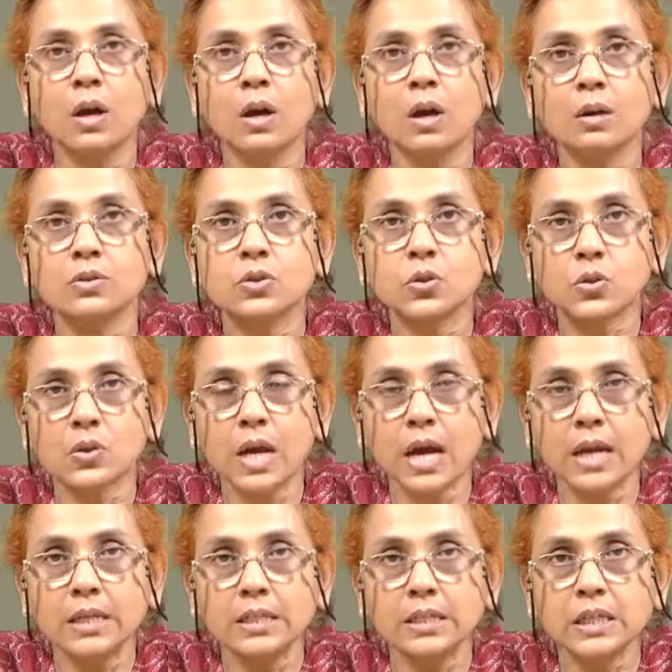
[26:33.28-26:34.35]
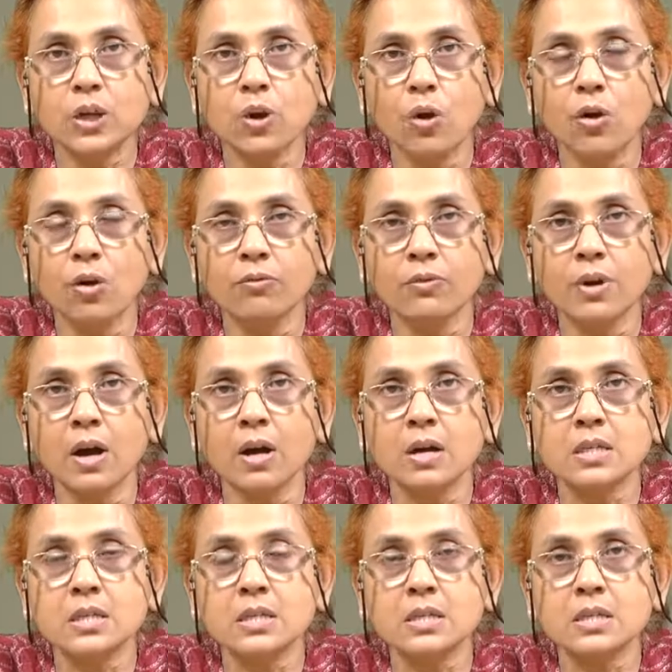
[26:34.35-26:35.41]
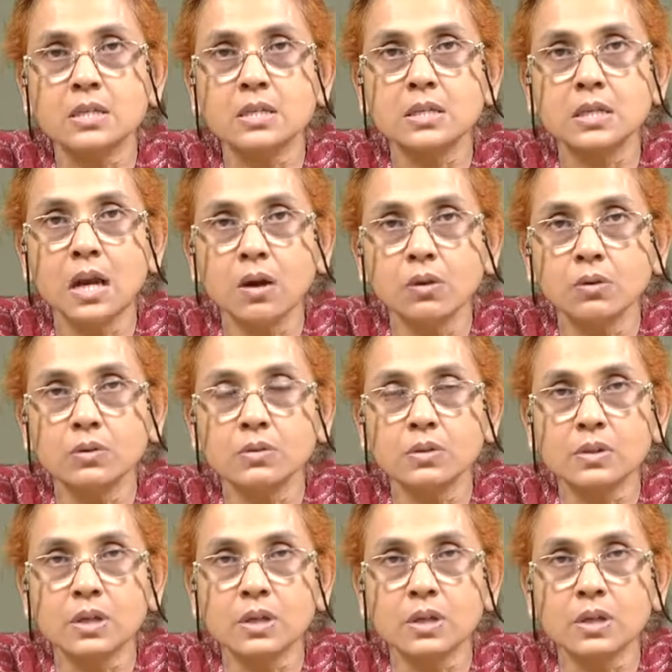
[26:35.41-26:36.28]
uh, society of a south,